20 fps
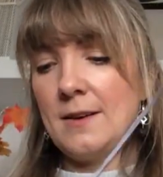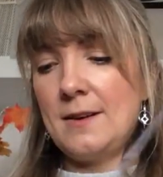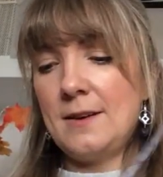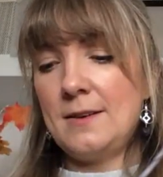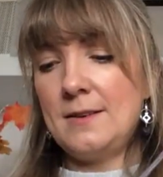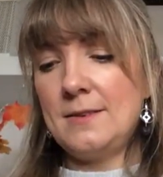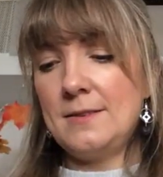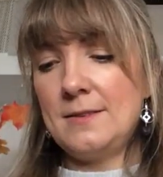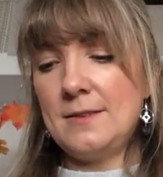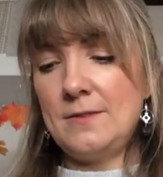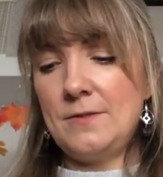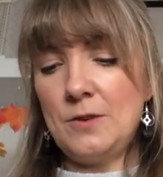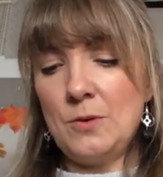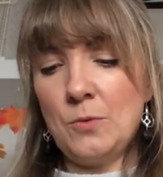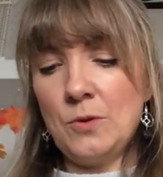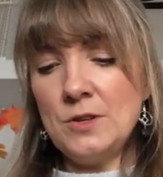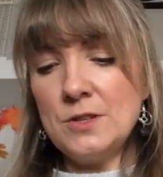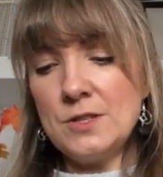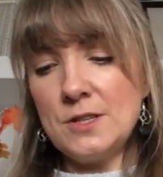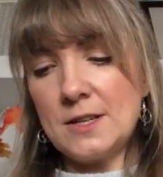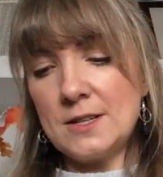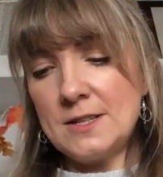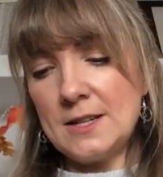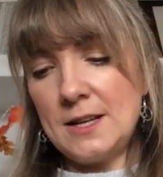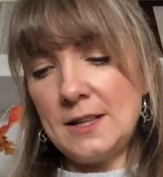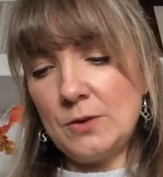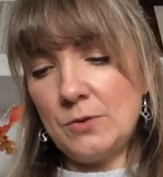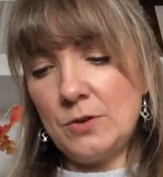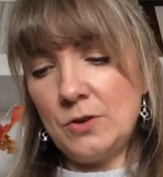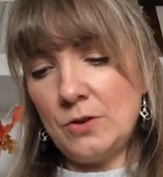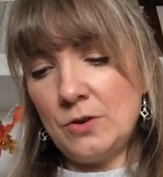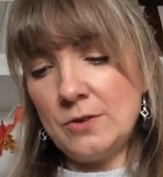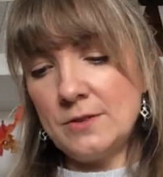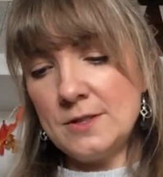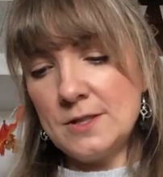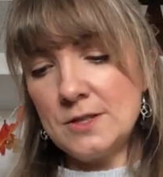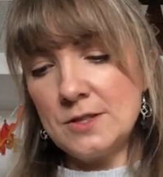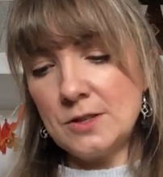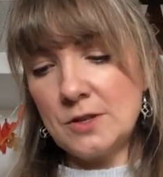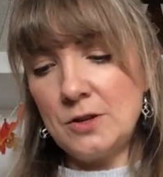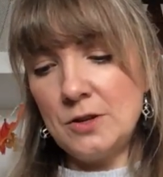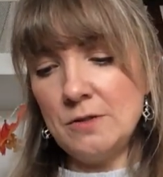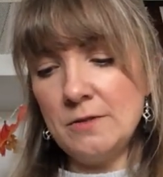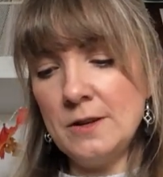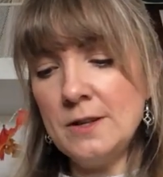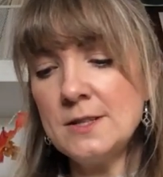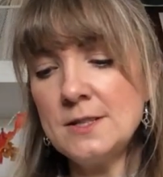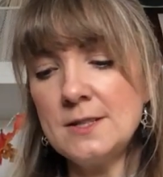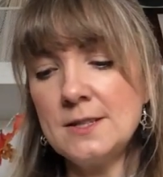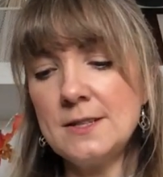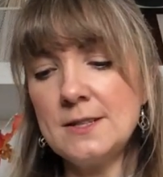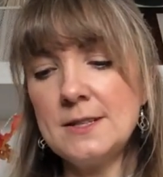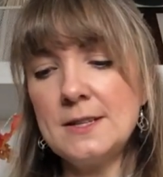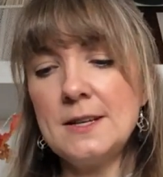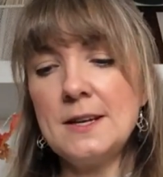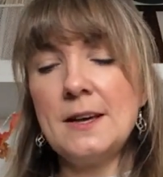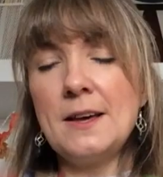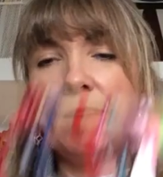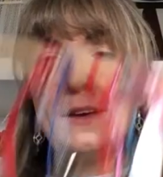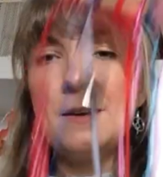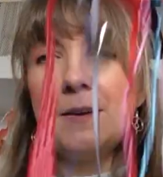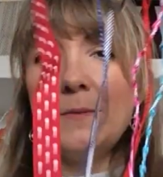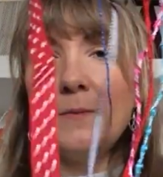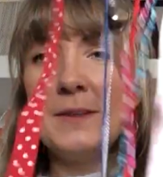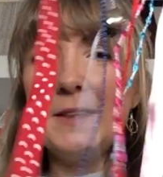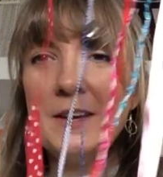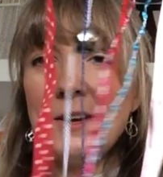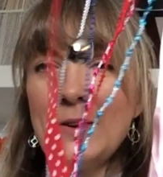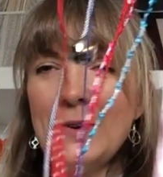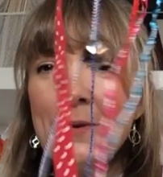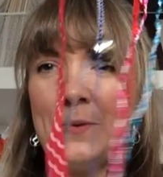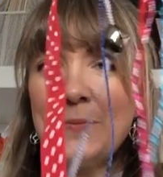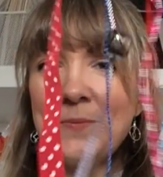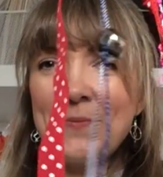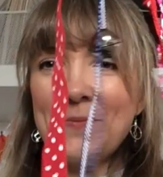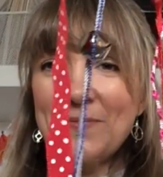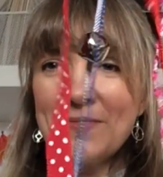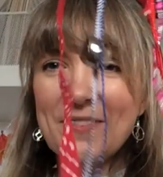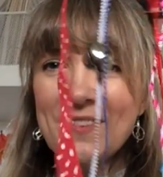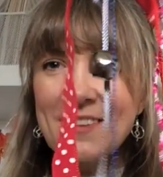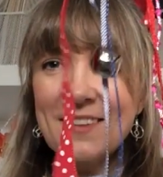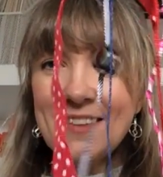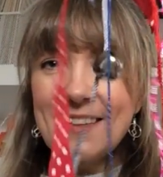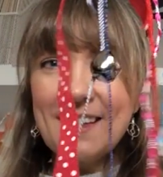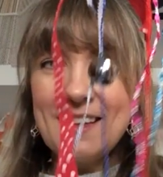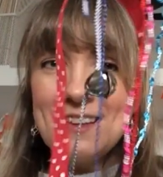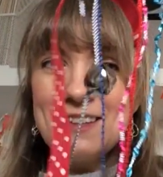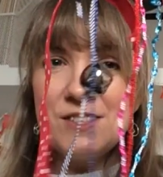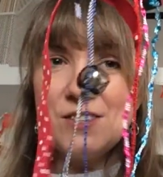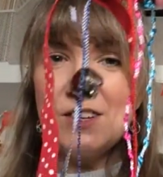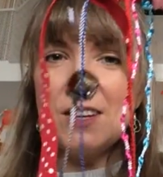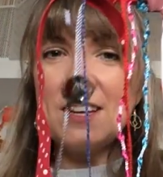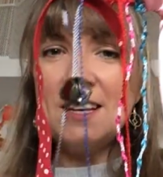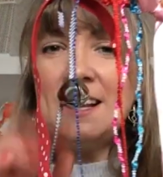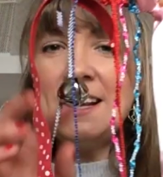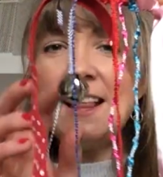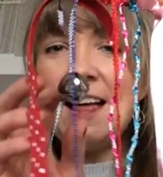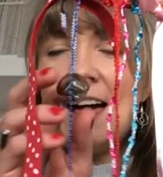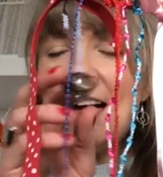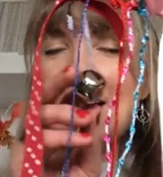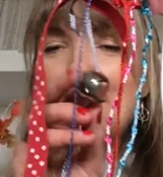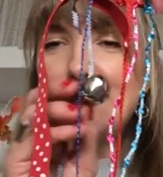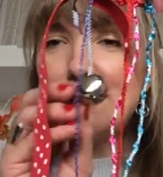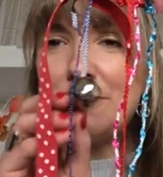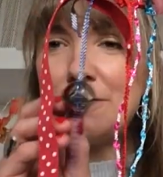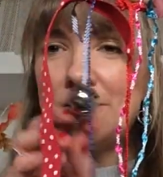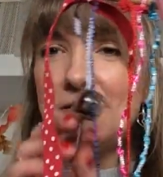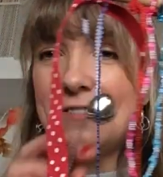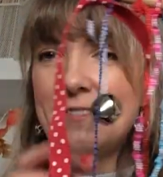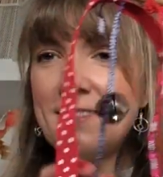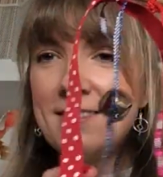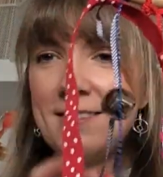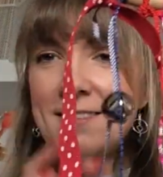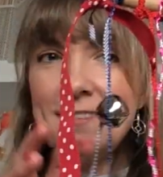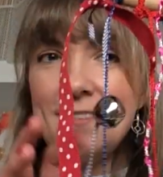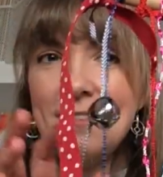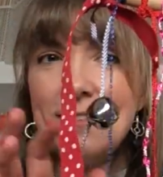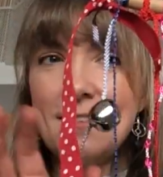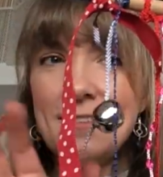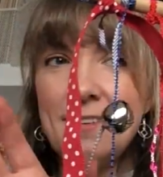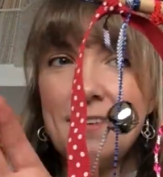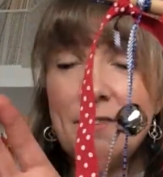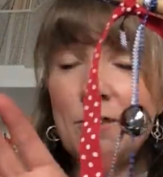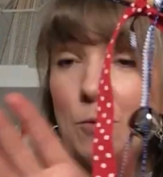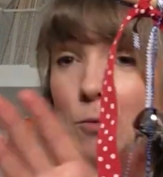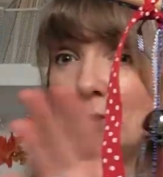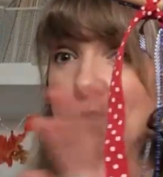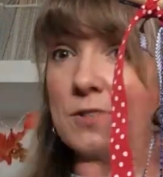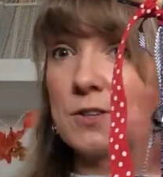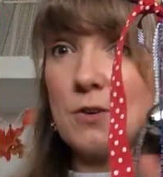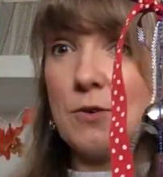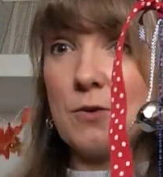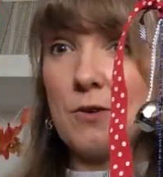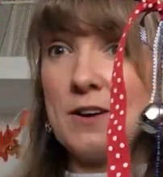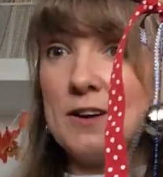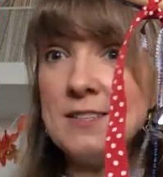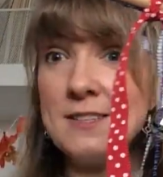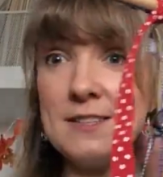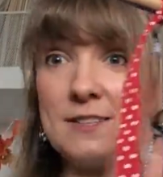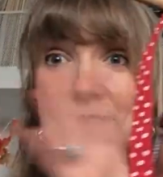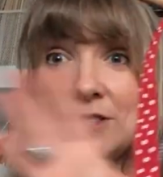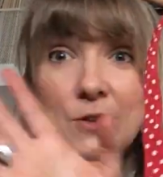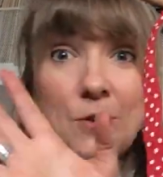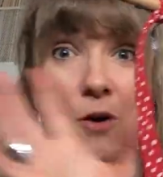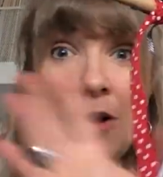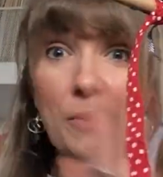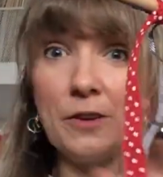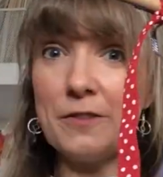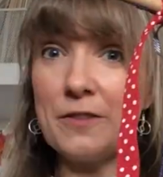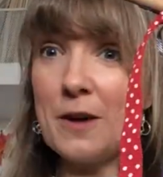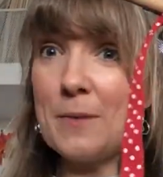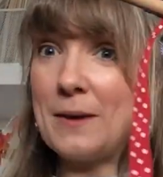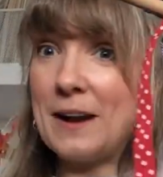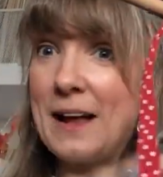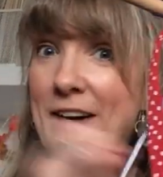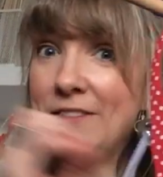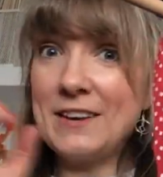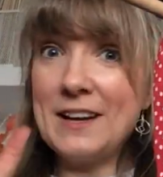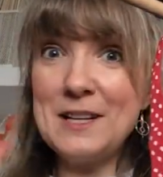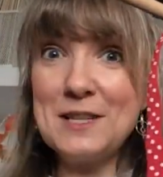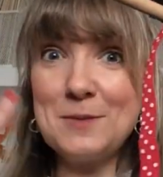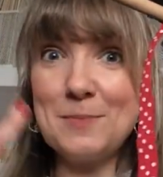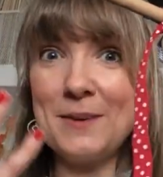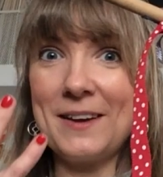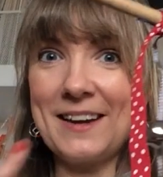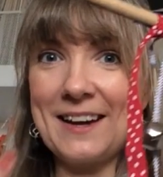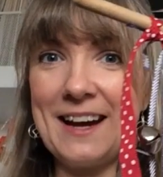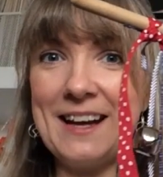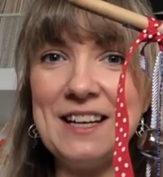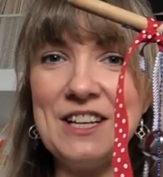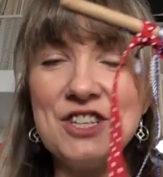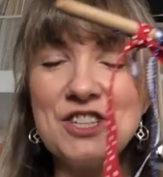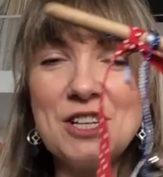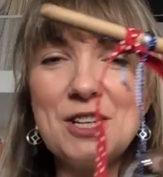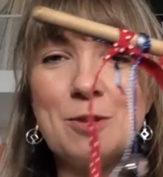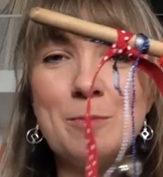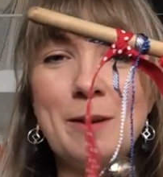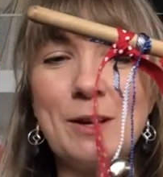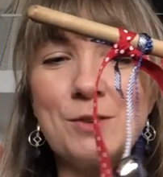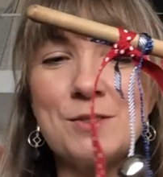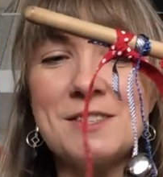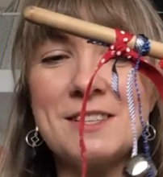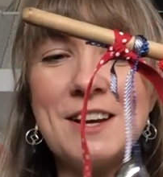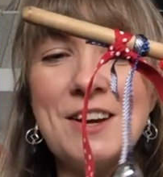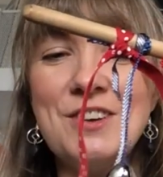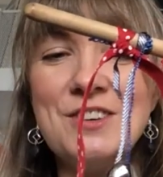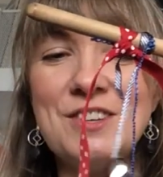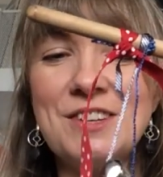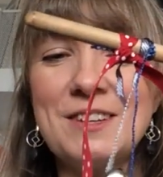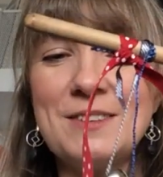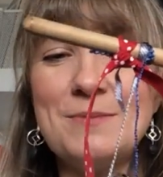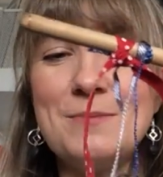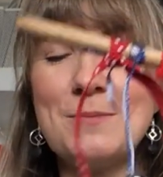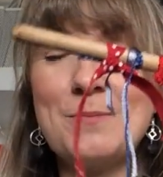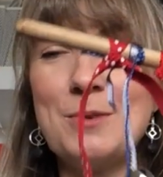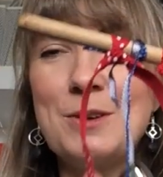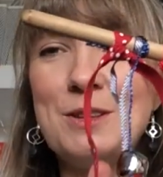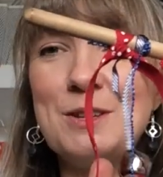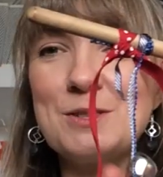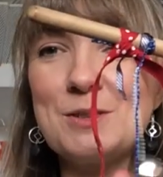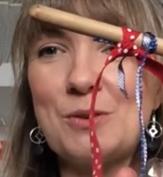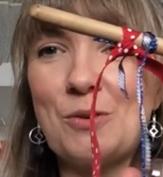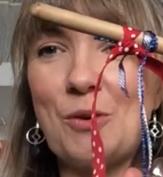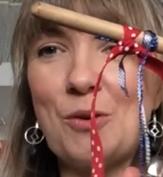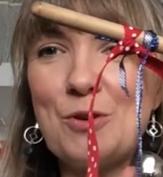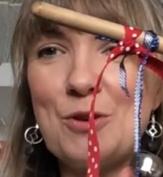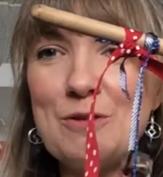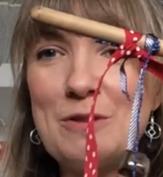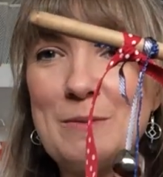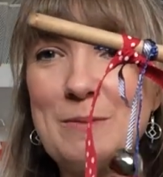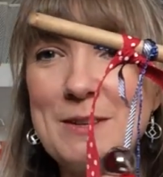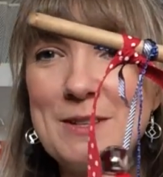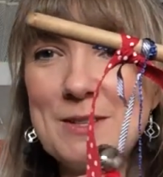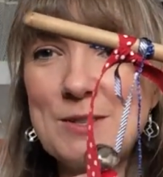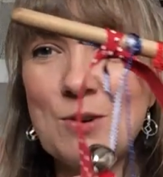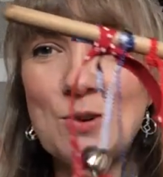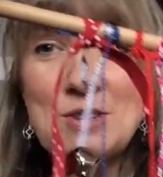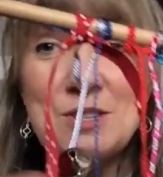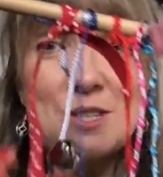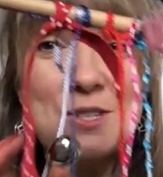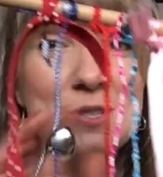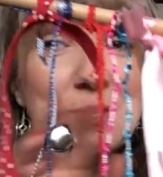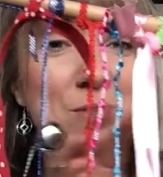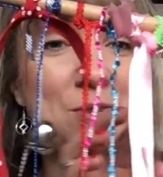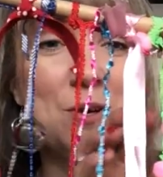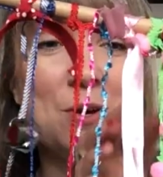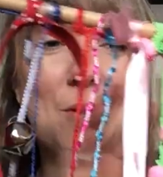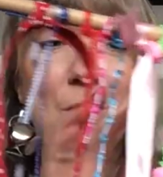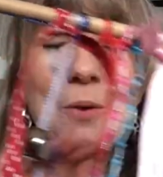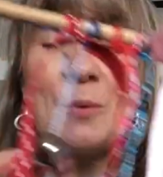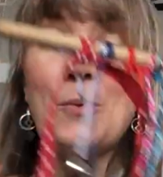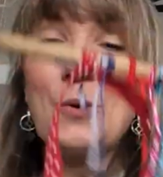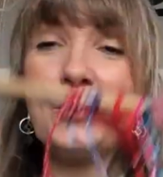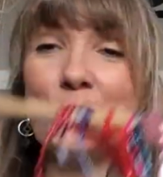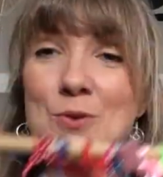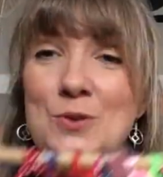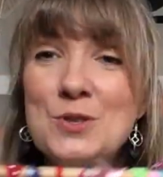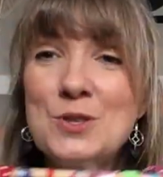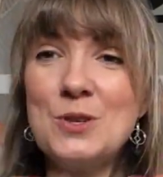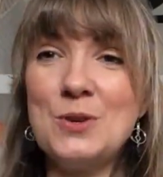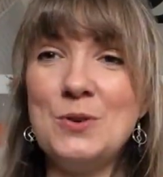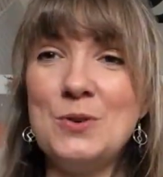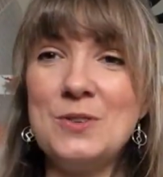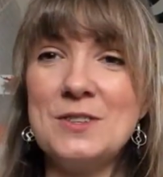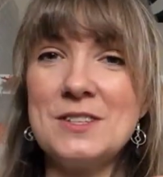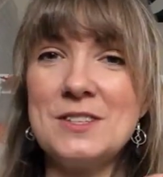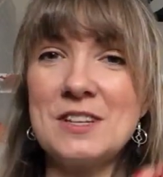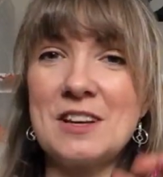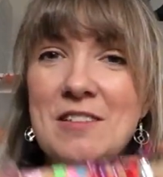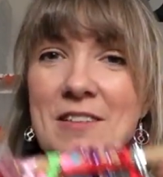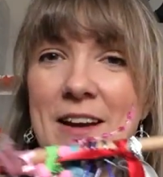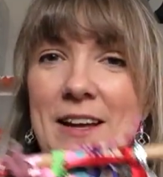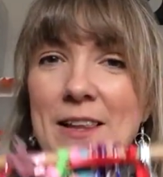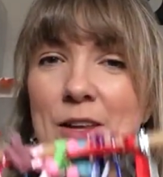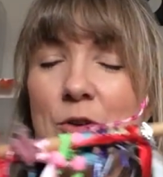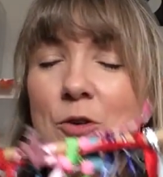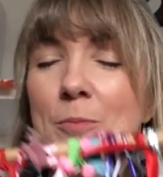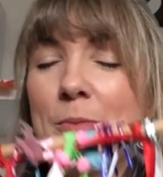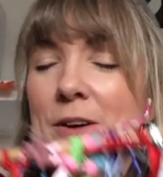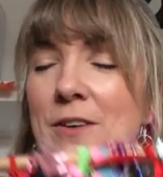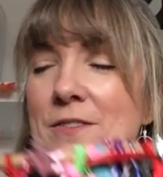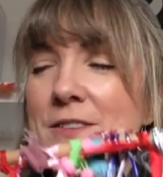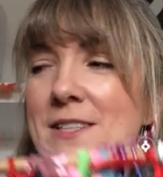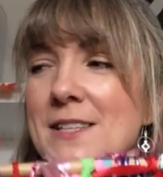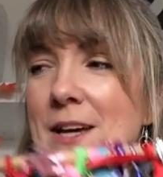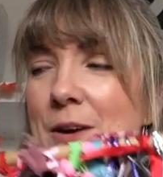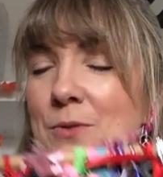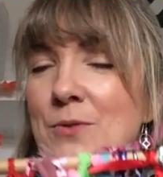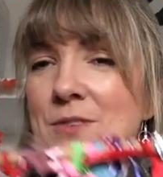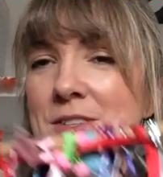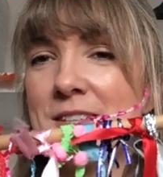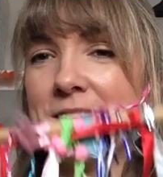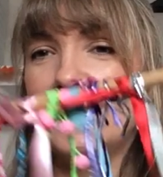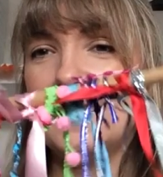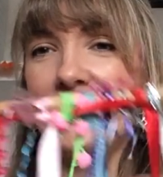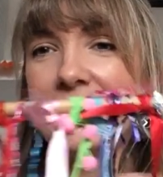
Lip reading: And if you want, you can tie a little knot on to secure it. But there you go. So you can either have, if you want to go crazy and do all of them and have a nice big kind of jingle bell sound, you can put these on all your ribbons, or just one or two just to create a little bit of sound.